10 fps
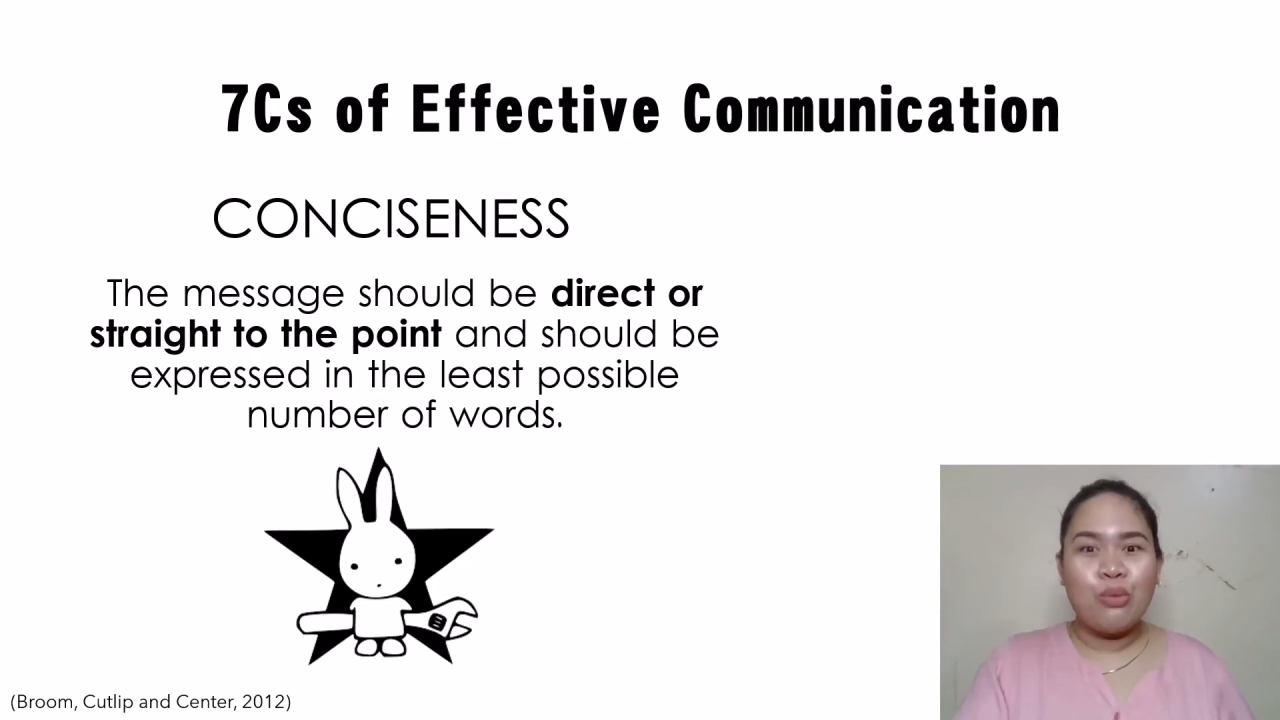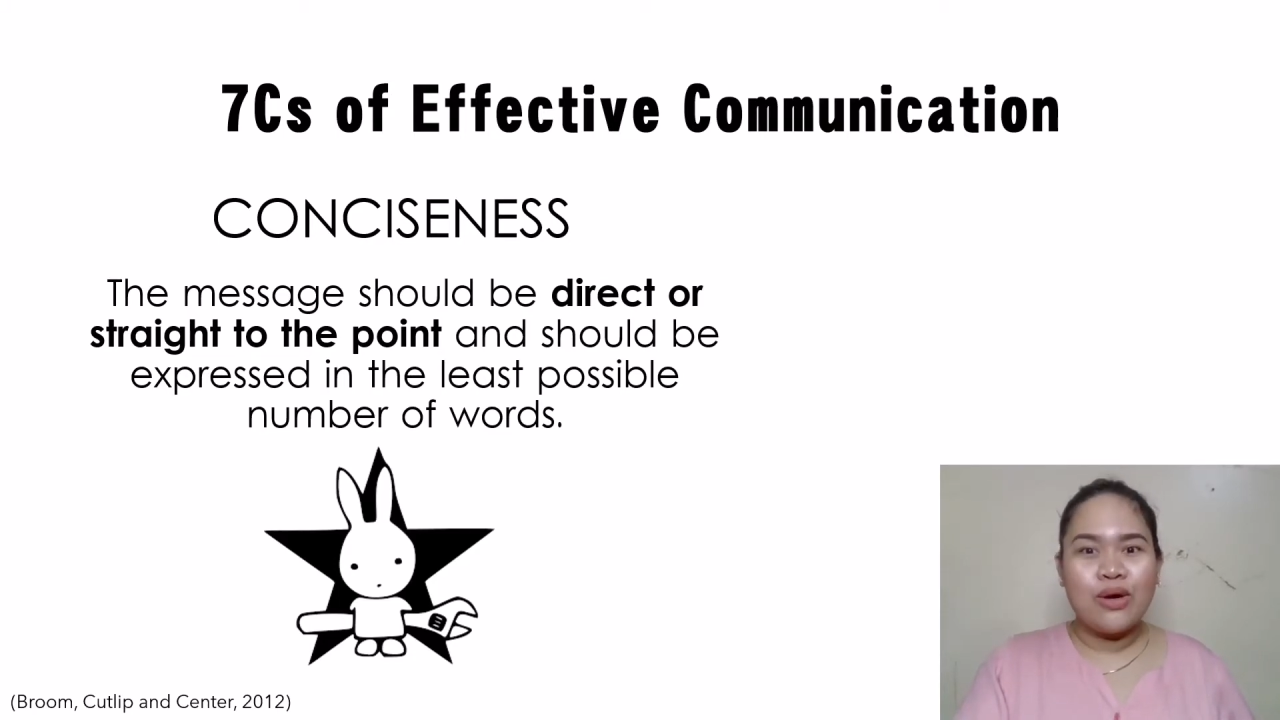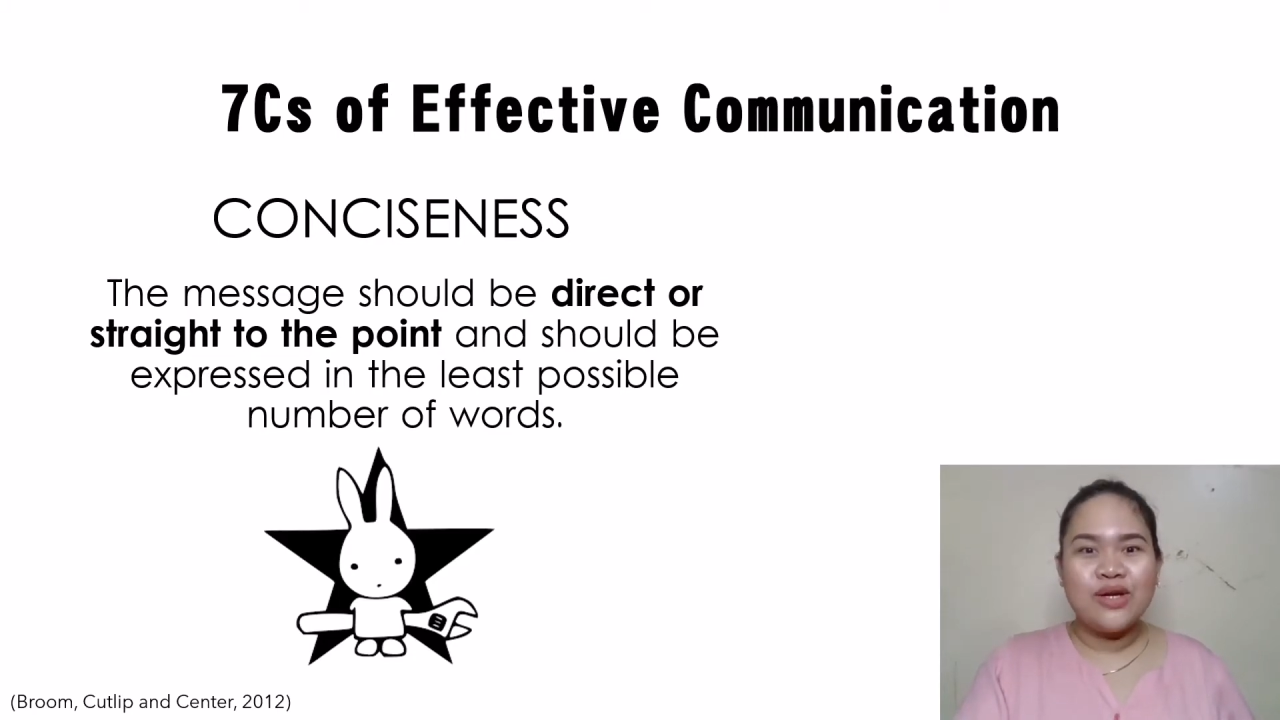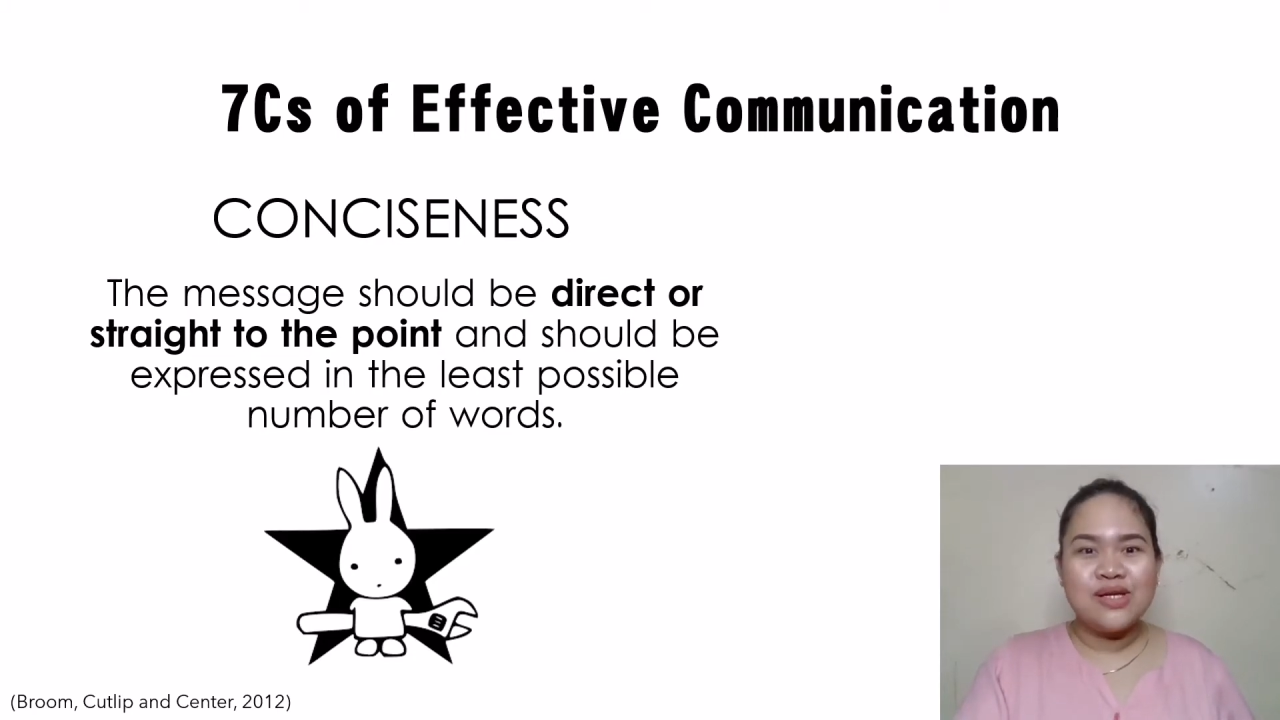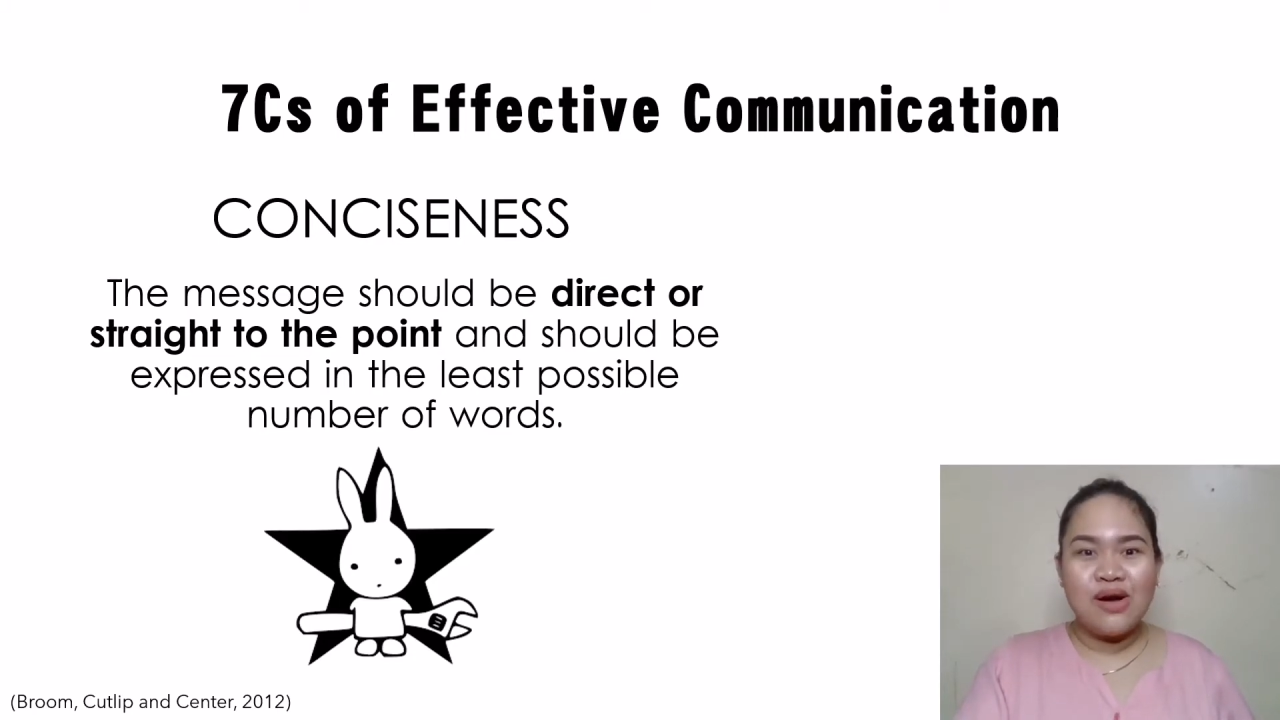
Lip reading: bore your